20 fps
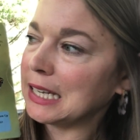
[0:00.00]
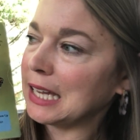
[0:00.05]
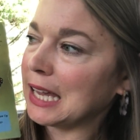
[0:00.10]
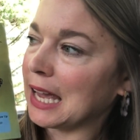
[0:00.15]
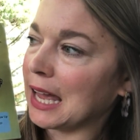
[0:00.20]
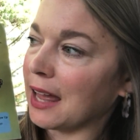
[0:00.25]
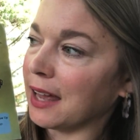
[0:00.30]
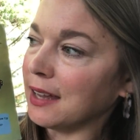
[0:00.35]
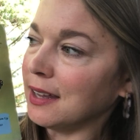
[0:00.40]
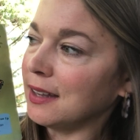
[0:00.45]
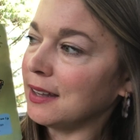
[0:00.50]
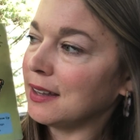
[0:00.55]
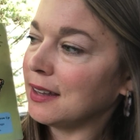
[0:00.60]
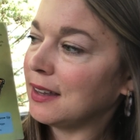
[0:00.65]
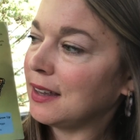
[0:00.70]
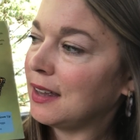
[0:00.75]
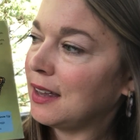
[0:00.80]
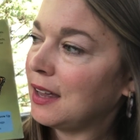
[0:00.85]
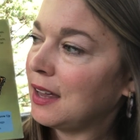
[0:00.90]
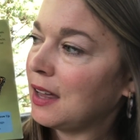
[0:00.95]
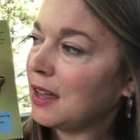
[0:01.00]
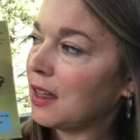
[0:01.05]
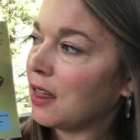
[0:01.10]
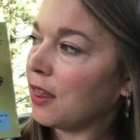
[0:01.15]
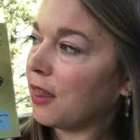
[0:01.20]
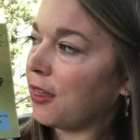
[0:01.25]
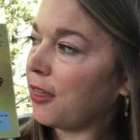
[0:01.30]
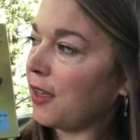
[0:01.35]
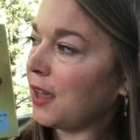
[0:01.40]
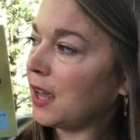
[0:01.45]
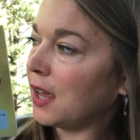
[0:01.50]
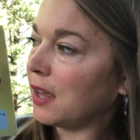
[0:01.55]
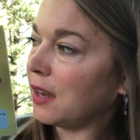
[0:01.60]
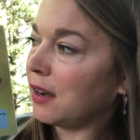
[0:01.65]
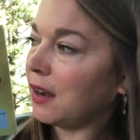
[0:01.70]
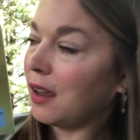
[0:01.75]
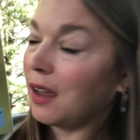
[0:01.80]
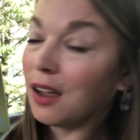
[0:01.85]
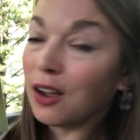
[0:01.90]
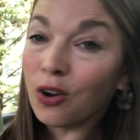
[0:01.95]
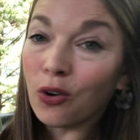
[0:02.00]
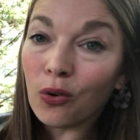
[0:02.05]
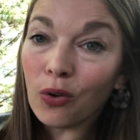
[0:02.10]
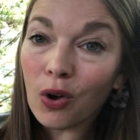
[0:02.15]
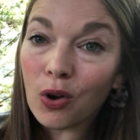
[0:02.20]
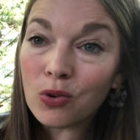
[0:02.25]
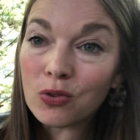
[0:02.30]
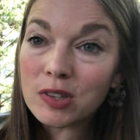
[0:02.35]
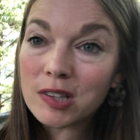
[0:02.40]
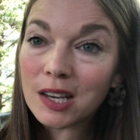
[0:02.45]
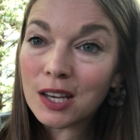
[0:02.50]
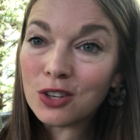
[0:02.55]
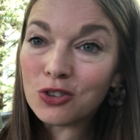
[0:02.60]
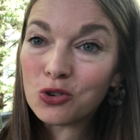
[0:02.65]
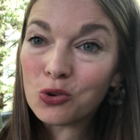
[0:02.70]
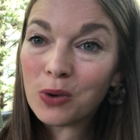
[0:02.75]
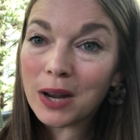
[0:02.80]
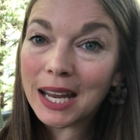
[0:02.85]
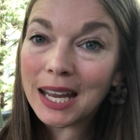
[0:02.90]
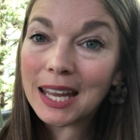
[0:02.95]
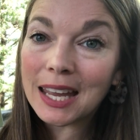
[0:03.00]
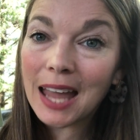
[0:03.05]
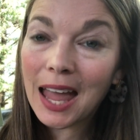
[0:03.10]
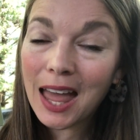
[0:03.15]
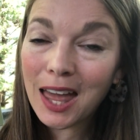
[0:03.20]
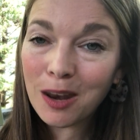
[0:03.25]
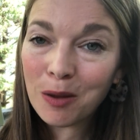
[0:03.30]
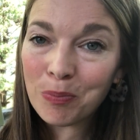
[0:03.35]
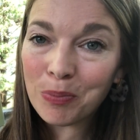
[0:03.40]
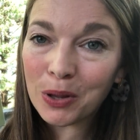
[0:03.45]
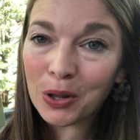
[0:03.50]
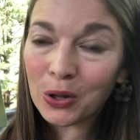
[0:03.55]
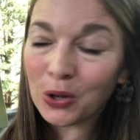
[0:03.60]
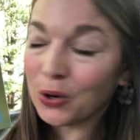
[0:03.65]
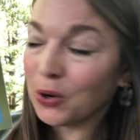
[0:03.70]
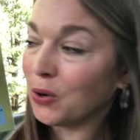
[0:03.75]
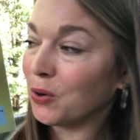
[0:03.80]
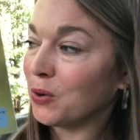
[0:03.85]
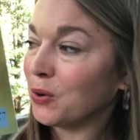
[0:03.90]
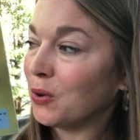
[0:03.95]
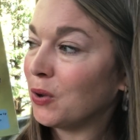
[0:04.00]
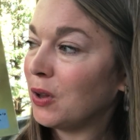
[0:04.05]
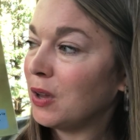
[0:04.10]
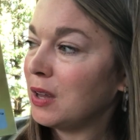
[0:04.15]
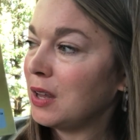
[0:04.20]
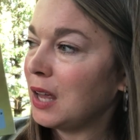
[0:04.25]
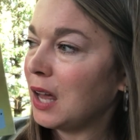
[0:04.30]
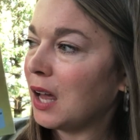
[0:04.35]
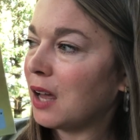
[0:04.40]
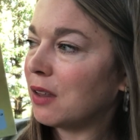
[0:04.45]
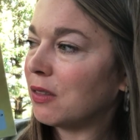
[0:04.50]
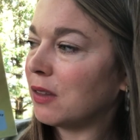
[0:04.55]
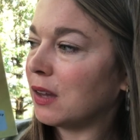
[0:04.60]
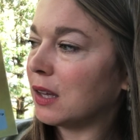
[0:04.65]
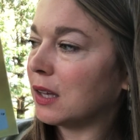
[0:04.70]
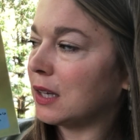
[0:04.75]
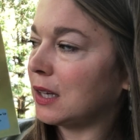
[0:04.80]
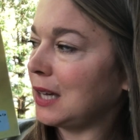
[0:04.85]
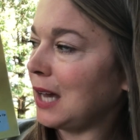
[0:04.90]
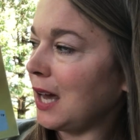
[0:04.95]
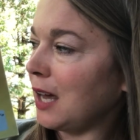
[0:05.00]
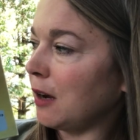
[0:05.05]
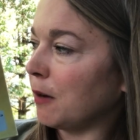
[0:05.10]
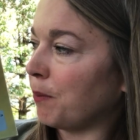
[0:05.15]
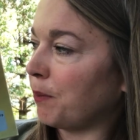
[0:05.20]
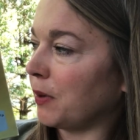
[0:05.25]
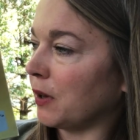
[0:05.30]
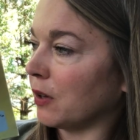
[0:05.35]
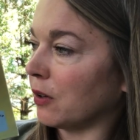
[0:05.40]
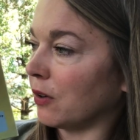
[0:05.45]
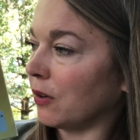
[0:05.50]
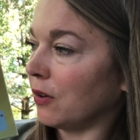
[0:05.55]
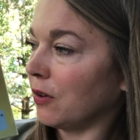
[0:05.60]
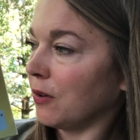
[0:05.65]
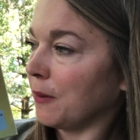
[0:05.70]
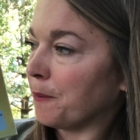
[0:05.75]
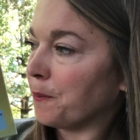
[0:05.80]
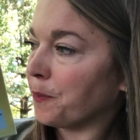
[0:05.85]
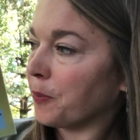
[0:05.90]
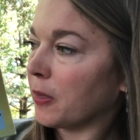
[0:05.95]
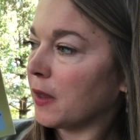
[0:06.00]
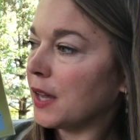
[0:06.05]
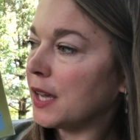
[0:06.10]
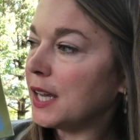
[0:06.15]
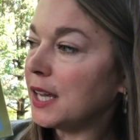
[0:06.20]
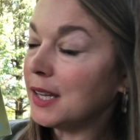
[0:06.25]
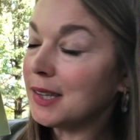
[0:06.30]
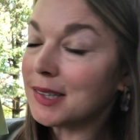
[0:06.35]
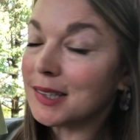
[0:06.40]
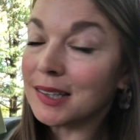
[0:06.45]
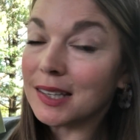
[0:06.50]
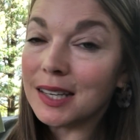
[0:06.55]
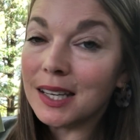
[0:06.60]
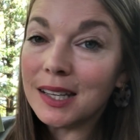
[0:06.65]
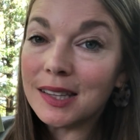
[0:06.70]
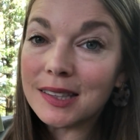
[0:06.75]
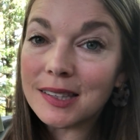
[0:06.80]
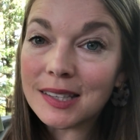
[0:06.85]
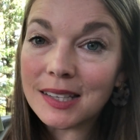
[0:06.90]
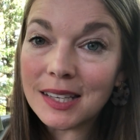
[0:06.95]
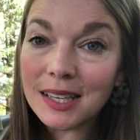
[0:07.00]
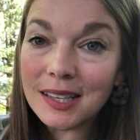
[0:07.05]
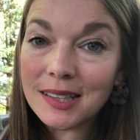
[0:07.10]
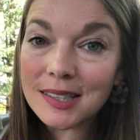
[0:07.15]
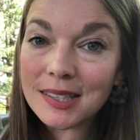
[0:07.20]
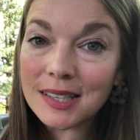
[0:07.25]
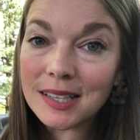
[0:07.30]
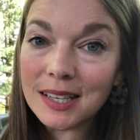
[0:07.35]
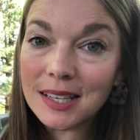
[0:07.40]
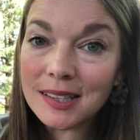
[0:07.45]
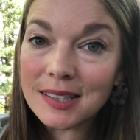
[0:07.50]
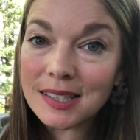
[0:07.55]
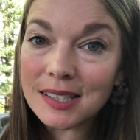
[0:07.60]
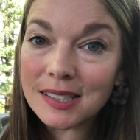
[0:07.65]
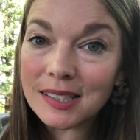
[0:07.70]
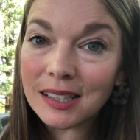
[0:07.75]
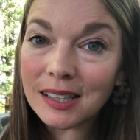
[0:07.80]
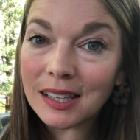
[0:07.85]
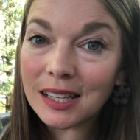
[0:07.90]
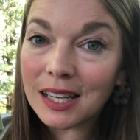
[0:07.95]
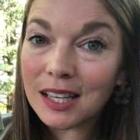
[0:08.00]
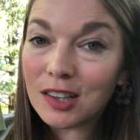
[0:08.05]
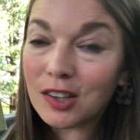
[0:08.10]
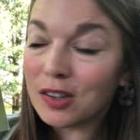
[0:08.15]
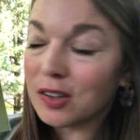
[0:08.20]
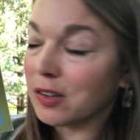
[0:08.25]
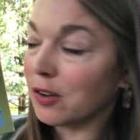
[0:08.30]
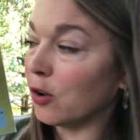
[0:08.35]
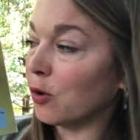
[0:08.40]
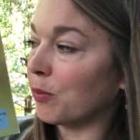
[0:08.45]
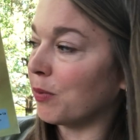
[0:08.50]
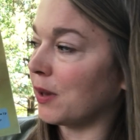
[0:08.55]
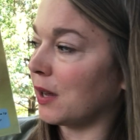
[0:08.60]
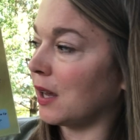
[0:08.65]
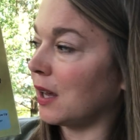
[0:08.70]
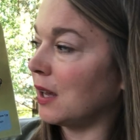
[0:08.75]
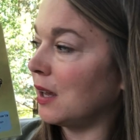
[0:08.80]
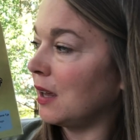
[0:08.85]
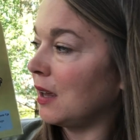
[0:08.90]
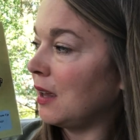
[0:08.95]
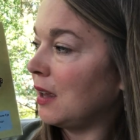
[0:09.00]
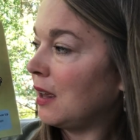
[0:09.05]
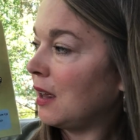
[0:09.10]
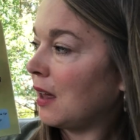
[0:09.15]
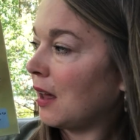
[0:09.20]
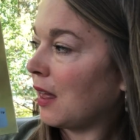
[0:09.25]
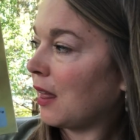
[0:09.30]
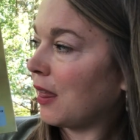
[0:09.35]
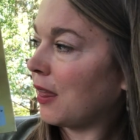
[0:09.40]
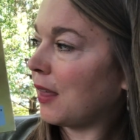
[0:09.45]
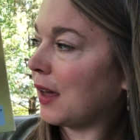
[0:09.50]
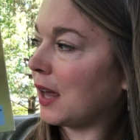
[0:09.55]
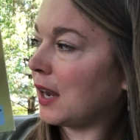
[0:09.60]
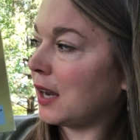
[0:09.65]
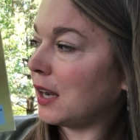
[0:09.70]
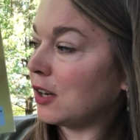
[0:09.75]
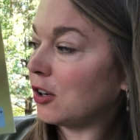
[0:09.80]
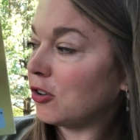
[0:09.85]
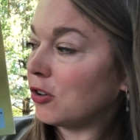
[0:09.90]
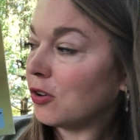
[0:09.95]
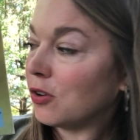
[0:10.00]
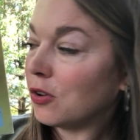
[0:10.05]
egg. Then it grows into a caterpillar, and the caterpillar eats and eats and eats and eats until it gets so big that it